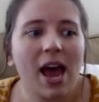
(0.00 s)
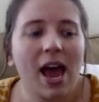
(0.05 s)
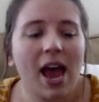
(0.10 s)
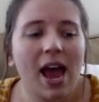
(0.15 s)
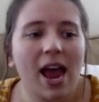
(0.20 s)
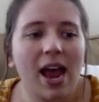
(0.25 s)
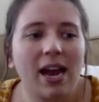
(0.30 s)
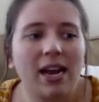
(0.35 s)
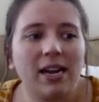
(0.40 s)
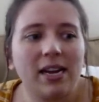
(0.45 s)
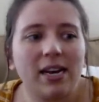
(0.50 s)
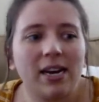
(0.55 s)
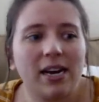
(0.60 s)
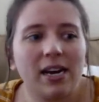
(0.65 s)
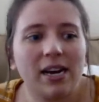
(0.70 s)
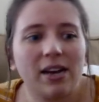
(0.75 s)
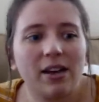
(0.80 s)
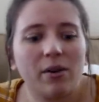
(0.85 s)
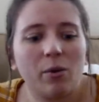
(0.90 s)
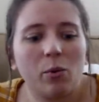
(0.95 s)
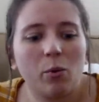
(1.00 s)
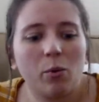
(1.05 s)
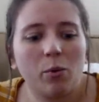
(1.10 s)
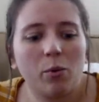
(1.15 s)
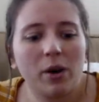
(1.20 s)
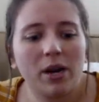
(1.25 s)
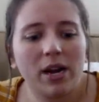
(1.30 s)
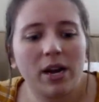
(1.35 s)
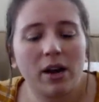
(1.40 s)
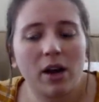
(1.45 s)
And
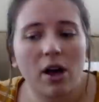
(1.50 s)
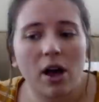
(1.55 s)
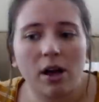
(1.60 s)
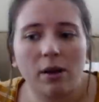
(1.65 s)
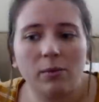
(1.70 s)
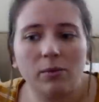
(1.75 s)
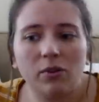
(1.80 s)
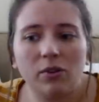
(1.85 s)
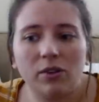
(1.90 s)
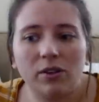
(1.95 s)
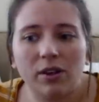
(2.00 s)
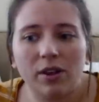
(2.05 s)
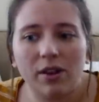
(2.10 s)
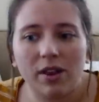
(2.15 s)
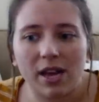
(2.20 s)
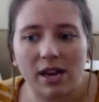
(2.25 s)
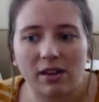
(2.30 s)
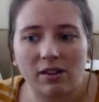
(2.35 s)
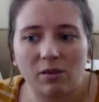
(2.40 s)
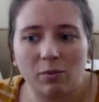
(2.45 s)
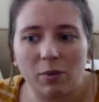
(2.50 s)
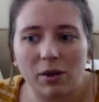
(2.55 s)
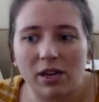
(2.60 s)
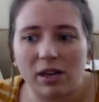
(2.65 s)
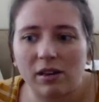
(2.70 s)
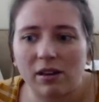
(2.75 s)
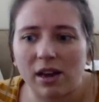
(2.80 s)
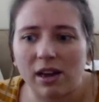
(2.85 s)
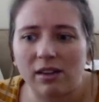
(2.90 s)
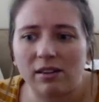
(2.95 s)
when it comes to this,
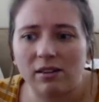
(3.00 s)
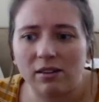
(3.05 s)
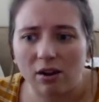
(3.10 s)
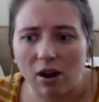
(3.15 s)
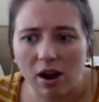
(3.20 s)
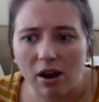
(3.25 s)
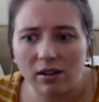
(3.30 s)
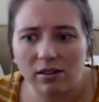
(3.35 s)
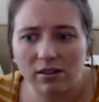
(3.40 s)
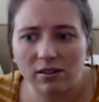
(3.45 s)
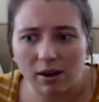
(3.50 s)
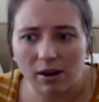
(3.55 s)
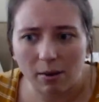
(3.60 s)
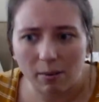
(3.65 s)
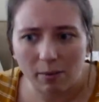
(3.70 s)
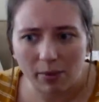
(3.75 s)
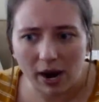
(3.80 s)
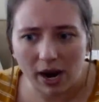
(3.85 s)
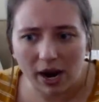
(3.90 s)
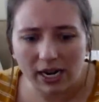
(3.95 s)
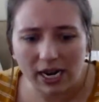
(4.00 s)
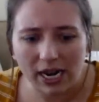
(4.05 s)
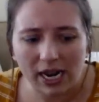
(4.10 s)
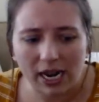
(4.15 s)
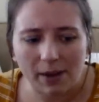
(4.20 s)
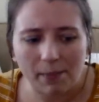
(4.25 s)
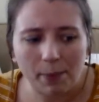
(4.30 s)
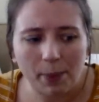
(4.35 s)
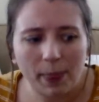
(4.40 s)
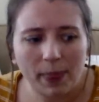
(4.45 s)
because I saw
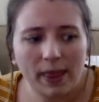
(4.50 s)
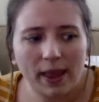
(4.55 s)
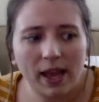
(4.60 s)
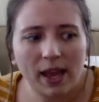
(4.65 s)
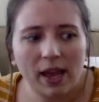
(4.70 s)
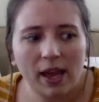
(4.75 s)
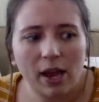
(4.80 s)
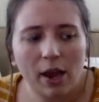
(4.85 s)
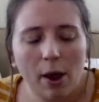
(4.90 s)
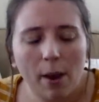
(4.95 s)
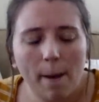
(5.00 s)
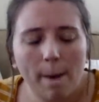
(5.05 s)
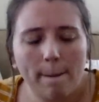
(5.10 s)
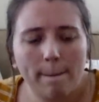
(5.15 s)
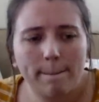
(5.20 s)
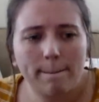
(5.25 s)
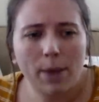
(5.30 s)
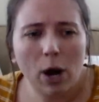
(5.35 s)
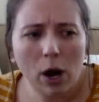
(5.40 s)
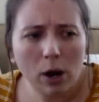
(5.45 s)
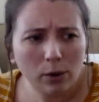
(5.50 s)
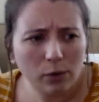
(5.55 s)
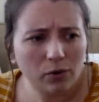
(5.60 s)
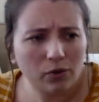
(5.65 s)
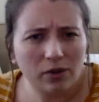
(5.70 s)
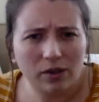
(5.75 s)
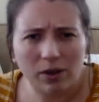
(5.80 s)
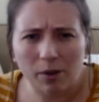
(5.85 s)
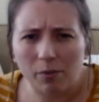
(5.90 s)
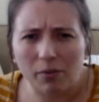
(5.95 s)
somebody
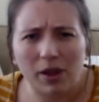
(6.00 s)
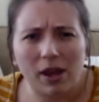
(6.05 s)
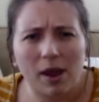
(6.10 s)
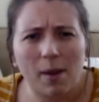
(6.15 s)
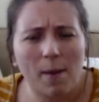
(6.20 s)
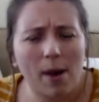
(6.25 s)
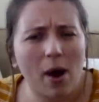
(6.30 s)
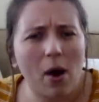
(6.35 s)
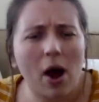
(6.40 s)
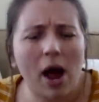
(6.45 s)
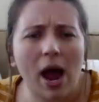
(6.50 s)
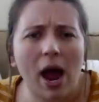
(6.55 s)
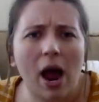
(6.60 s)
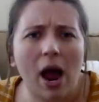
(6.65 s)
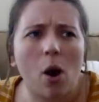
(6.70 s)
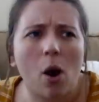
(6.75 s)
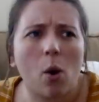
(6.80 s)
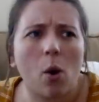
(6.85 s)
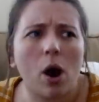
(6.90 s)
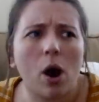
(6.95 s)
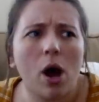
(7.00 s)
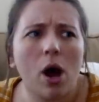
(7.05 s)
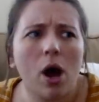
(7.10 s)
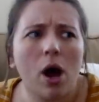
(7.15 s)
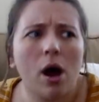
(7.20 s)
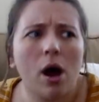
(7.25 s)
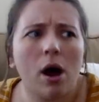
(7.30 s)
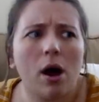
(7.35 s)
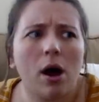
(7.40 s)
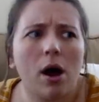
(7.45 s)
post something about how
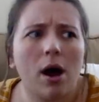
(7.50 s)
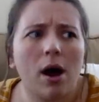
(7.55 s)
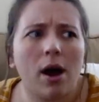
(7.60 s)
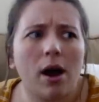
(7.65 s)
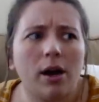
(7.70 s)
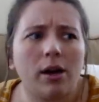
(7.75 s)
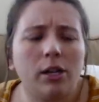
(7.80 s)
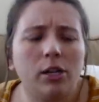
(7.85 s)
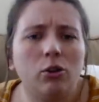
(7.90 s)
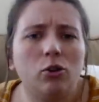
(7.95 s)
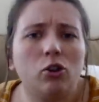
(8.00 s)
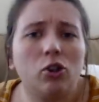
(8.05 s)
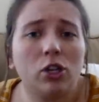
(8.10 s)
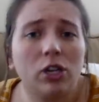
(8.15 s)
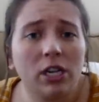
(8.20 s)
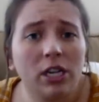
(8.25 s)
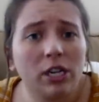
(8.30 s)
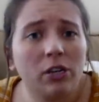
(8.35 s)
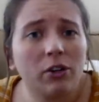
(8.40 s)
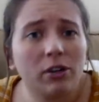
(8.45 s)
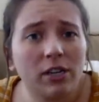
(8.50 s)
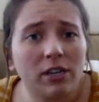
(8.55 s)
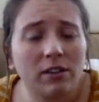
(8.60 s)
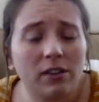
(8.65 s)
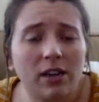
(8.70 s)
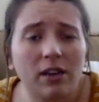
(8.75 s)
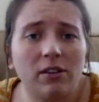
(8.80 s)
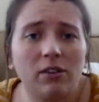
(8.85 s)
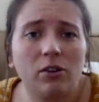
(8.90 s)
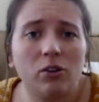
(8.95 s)
Uh, you shouldn't
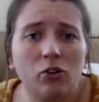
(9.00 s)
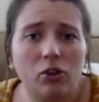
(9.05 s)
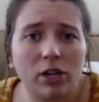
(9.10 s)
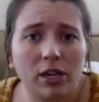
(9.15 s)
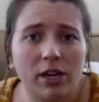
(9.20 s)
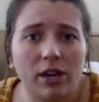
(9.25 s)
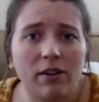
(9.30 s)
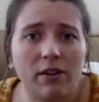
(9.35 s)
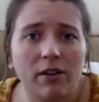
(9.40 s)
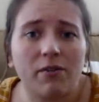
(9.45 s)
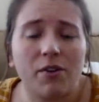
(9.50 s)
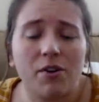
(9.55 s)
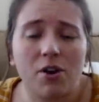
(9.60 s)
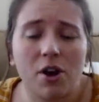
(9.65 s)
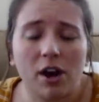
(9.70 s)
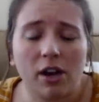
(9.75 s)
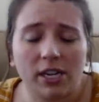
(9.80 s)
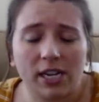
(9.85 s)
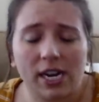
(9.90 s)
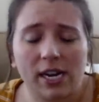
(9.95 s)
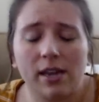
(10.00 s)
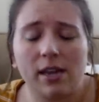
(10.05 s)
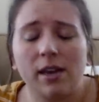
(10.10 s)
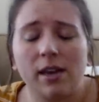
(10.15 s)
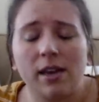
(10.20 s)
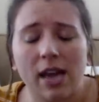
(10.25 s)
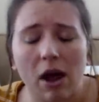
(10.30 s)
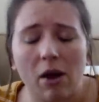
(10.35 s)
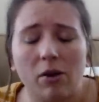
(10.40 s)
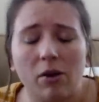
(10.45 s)
criticize Eugenia for not taking
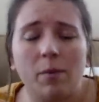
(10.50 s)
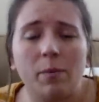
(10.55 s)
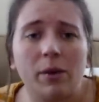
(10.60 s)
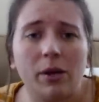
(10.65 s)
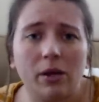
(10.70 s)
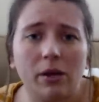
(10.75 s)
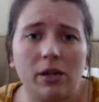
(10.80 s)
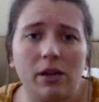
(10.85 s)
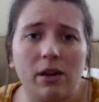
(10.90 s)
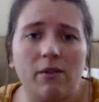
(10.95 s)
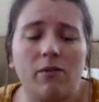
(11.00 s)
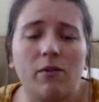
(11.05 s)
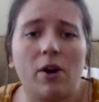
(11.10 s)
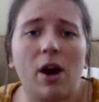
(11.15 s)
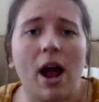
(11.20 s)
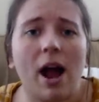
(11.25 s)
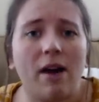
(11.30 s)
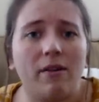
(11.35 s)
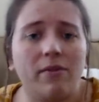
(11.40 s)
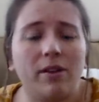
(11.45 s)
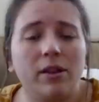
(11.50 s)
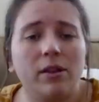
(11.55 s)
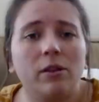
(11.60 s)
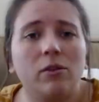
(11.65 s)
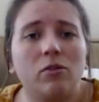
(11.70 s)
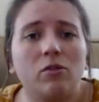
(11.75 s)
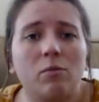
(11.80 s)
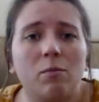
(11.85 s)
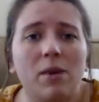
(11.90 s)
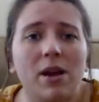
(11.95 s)
accountability for having
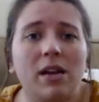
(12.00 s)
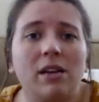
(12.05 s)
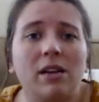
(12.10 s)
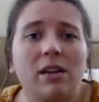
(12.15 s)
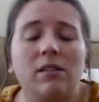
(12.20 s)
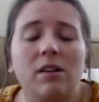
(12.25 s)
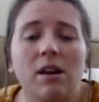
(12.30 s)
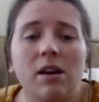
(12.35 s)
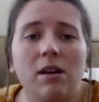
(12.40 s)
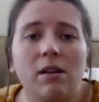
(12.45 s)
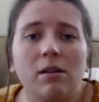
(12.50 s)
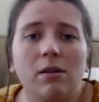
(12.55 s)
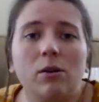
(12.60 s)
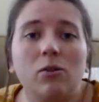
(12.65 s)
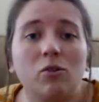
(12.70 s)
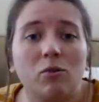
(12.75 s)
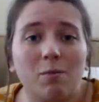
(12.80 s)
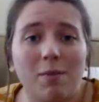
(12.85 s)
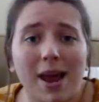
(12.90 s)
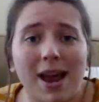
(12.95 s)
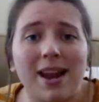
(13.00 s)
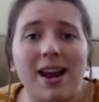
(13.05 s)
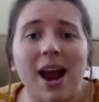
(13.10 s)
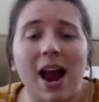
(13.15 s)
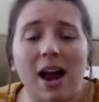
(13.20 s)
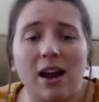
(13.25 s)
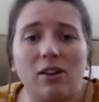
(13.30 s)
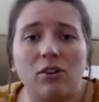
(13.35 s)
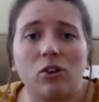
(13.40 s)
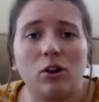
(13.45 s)
those men's those men
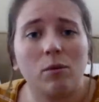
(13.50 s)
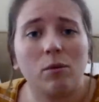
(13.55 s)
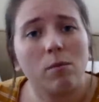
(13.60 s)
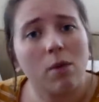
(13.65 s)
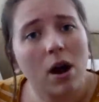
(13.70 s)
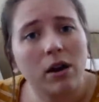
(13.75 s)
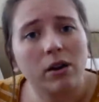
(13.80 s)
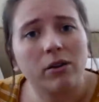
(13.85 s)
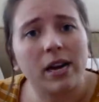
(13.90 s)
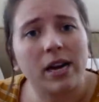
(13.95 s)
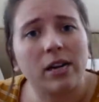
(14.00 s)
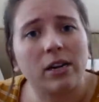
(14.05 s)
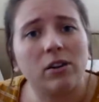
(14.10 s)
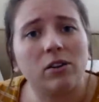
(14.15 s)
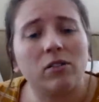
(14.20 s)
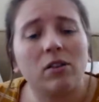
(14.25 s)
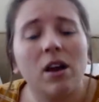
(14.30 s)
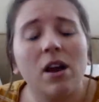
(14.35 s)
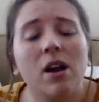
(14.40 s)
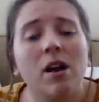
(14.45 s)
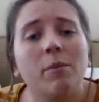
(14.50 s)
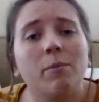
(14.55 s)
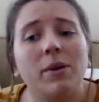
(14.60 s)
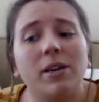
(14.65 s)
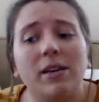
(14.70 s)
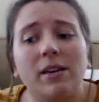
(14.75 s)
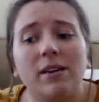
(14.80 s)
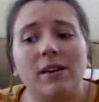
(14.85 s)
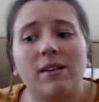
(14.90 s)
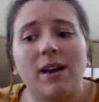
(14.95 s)
as her moderators,
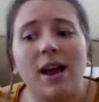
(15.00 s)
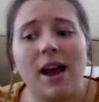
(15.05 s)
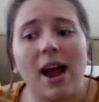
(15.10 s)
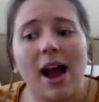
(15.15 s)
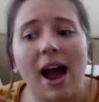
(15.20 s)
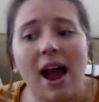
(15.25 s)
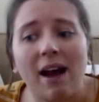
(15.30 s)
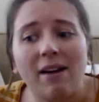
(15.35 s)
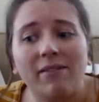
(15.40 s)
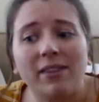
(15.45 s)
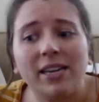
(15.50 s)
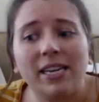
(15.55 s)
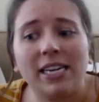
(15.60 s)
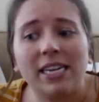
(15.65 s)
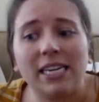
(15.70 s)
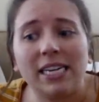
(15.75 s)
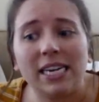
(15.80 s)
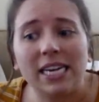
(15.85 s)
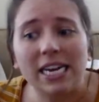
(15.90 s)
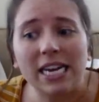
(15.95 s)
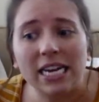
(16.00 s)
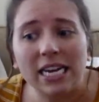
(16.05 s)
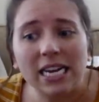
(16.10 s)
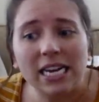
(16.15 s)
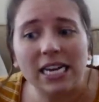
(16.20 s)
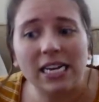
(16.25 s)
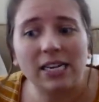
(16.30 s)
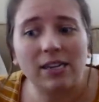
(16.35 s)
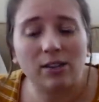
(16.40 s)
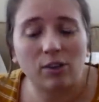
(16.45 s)
because having an
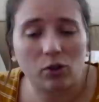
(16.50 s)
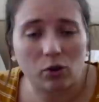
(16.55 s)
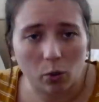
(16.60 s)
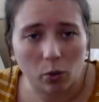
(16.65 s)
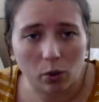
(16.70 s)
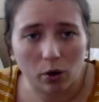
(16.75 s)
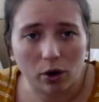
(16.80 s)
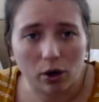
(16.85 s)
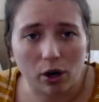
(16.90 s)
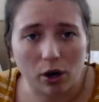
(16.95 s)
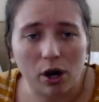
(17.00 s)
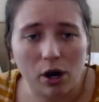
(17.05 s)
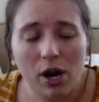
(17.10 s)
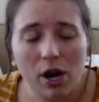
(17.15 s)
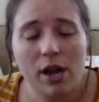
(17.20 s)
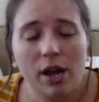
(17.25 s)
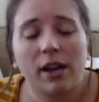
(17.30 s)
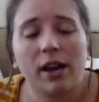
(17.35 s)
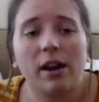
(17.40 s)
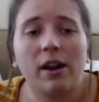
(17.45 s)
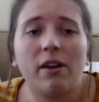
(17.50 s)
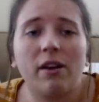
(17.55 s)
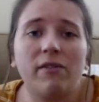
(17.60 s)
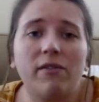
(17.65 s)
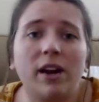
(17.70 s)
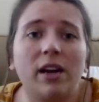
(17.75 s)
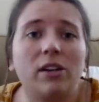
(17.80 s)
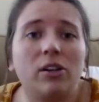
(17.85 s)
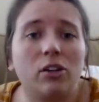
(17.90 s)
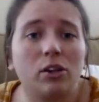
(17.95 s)
eating disorder can
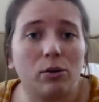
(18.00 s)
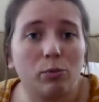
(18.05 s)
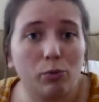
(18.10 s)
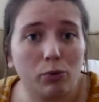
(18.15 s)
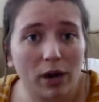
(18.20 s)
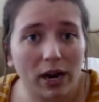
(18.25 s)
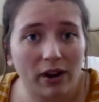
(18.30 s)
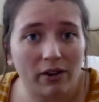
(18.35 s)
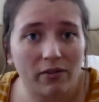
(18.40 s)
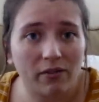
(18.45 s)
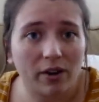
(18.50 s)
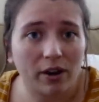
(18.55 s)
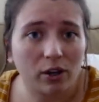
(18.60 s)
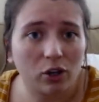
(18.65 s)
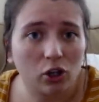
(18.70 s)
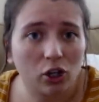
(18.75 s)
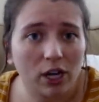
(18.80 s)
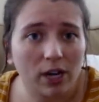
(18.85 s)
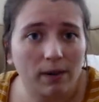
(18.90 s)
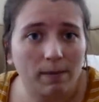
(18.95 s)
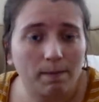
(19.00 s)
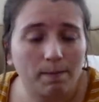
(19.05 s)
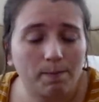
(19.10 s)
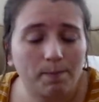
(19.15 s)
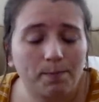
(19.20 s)
affect your brain function.